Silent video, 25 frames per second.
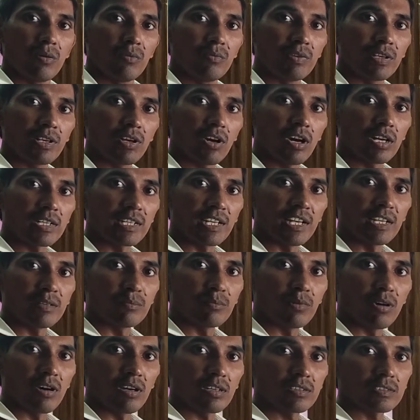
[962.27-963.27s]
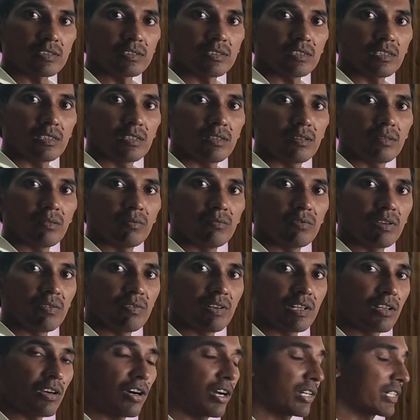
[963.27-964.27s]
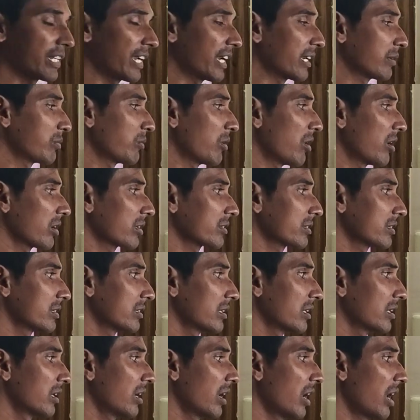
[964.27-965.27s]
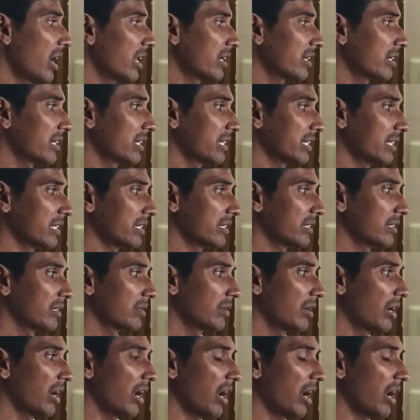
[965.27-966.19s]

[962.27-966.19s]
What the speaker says: We got 8 marks. We will got 8 marks already.